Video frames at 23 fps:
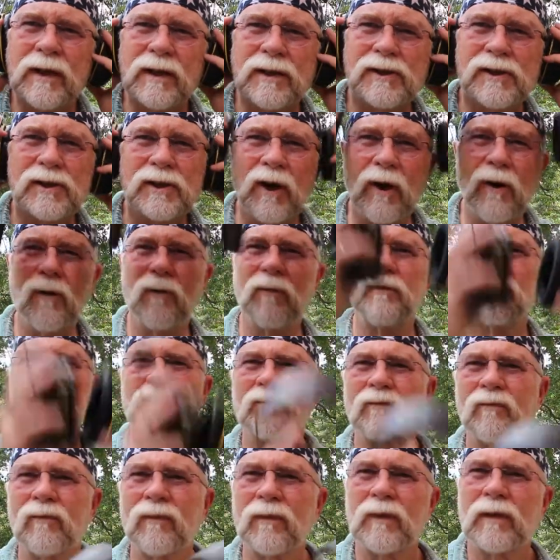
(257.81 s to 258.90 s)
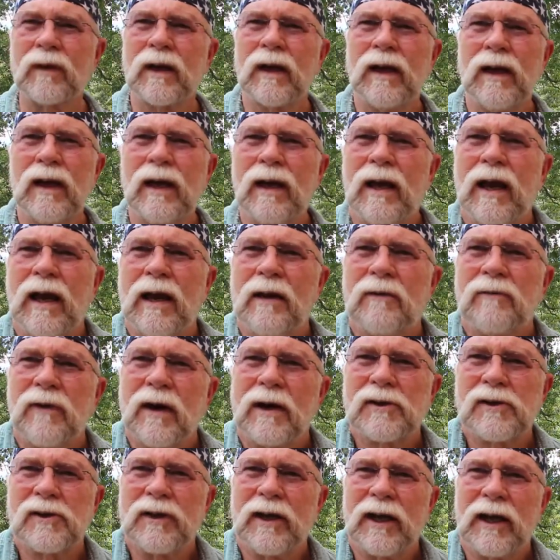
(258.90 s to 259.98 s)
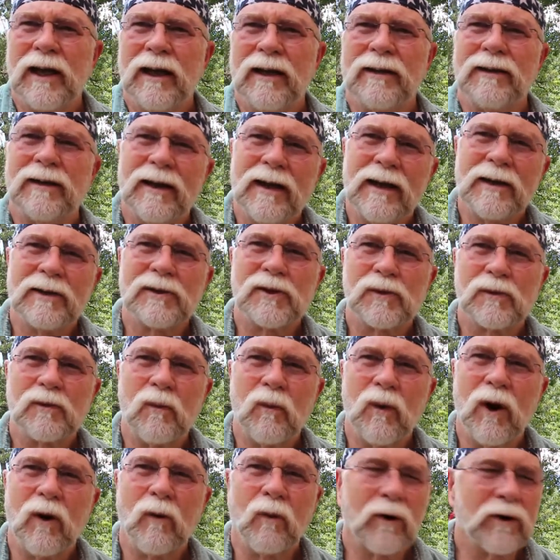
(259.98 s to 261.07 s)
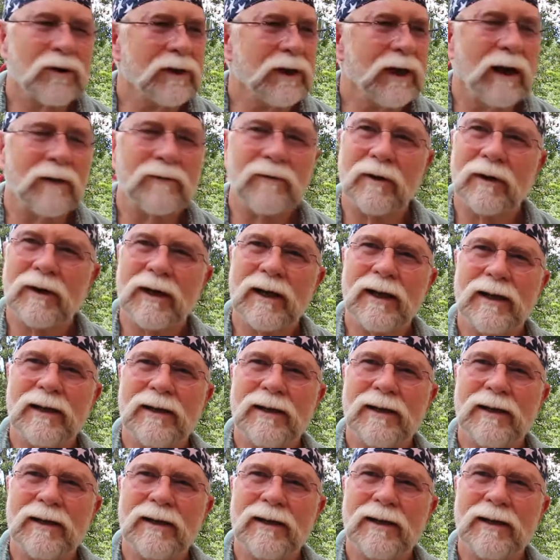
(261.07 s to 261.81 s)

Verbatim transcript: So invest in it. It's well worth the effort.